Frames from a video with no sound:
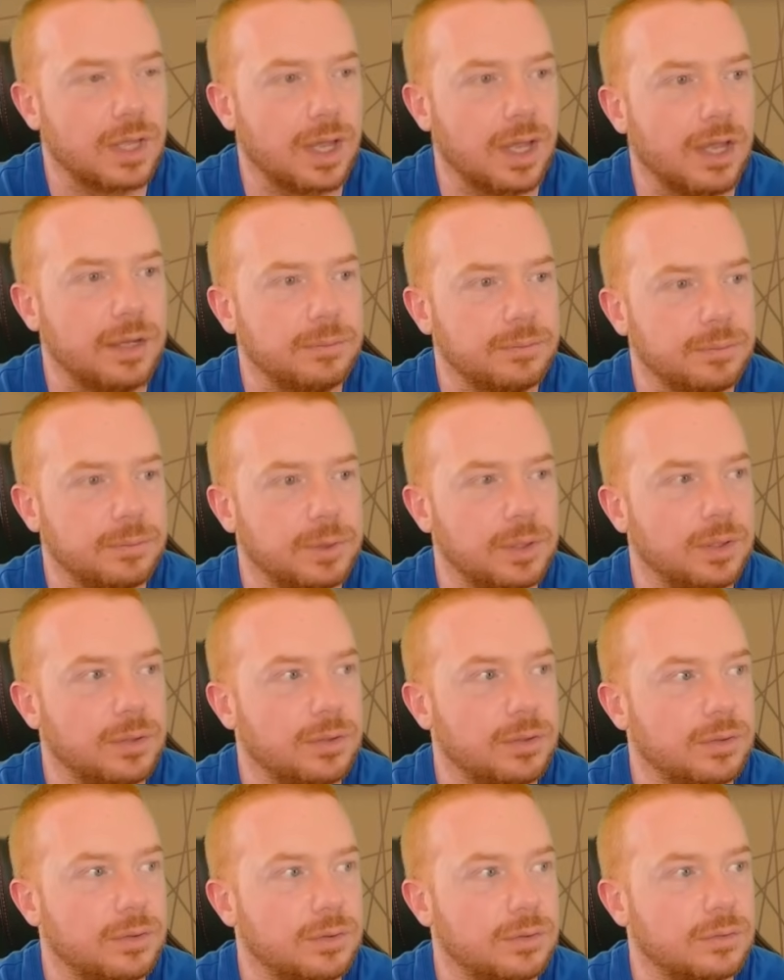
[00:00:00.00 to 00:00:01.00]
Okay.
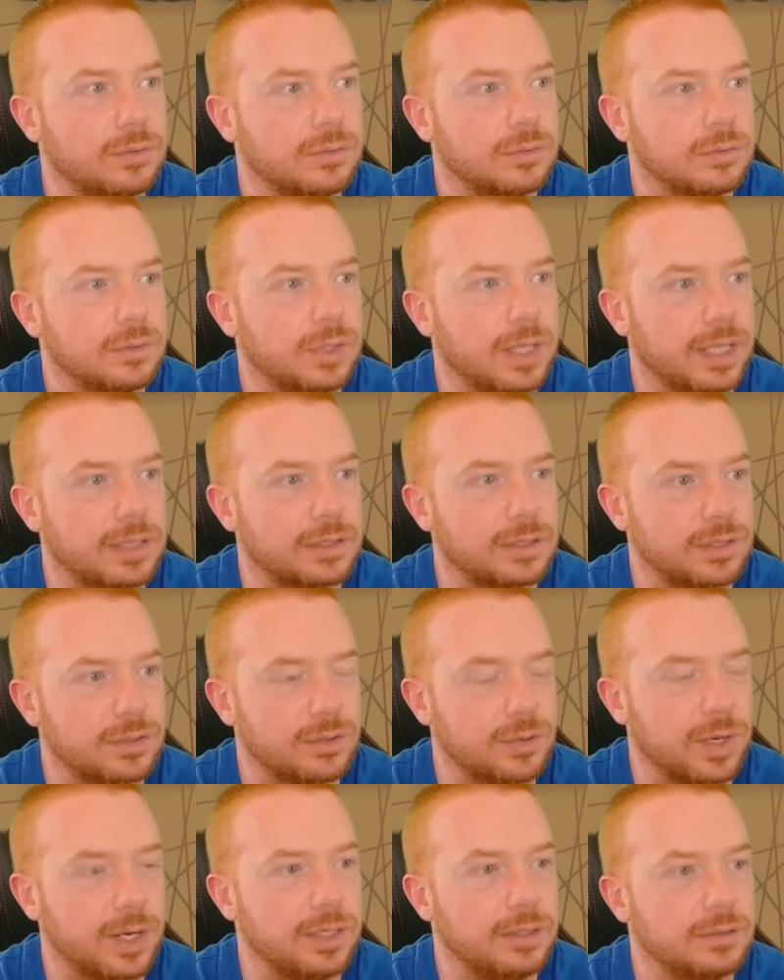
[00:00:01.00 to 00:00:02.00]
Blue gets the
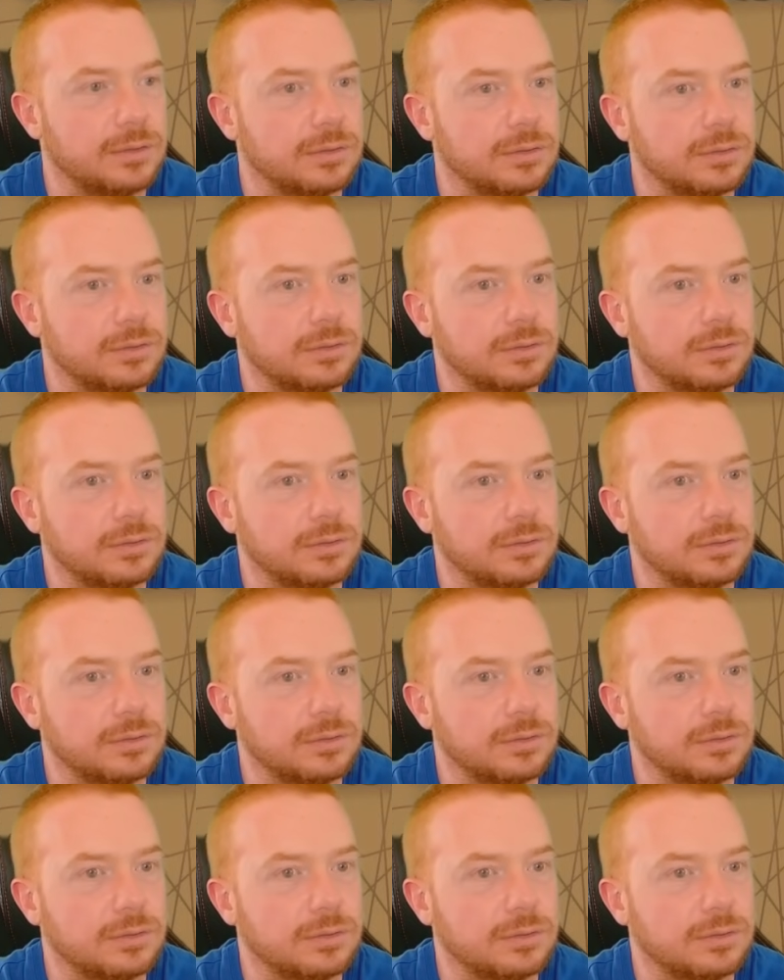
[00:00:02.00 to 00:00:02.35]
trade.